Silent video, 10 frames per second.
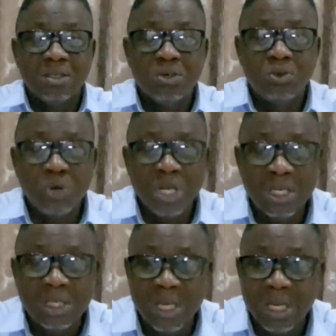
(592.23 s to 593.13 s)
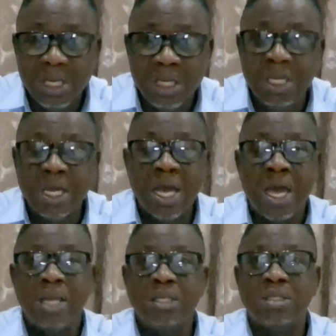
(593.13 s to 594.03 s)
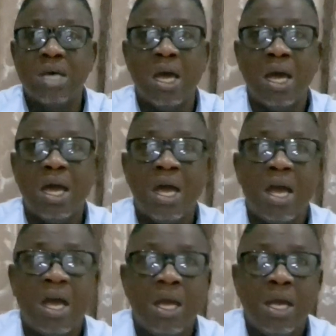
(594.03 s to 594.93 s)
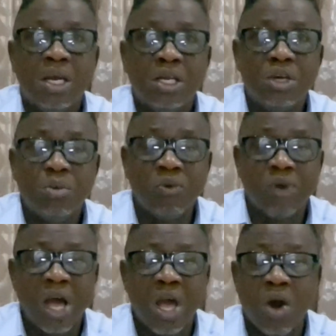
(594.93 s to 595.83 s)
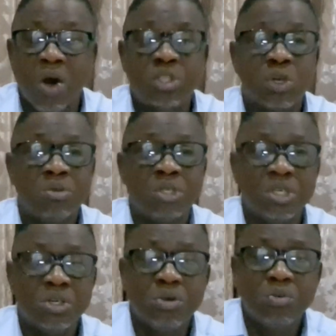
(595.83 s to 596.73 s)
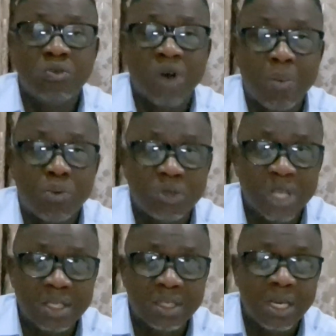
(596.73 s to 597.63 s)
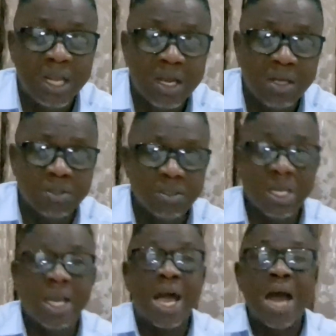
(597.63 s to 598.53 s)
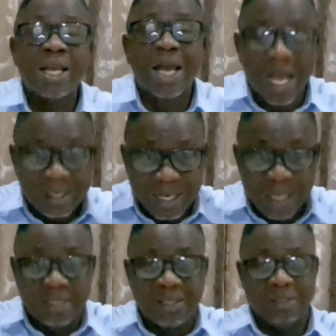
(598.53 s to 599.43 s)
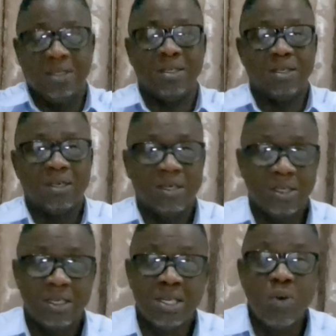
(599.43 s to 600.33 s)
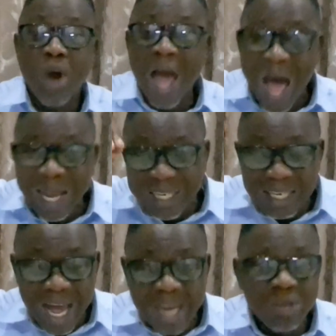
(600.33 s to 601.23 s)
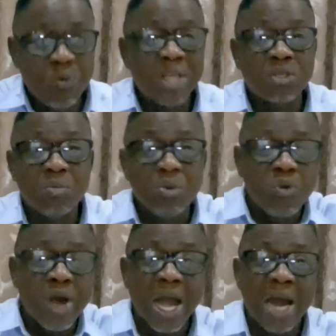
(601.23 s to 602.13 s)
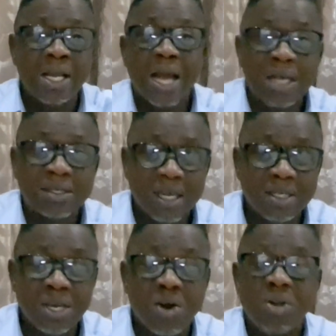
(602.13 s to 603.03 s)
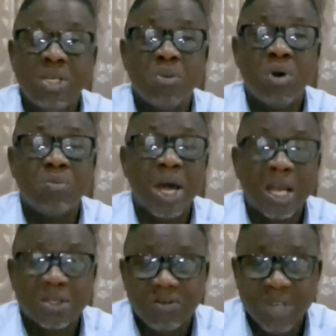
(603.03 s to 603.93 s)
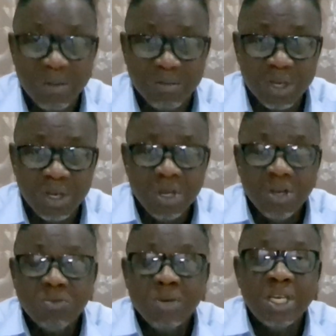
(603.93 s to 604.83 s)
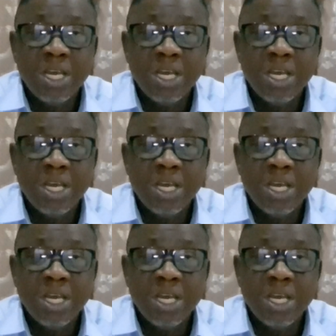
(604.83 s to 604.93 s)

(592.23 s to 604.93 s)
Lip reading: during the oil subsidy removal protest in Lagos. They carry caskets. They were at the rally where some people were carrying caskets. They called him all manners of names. Were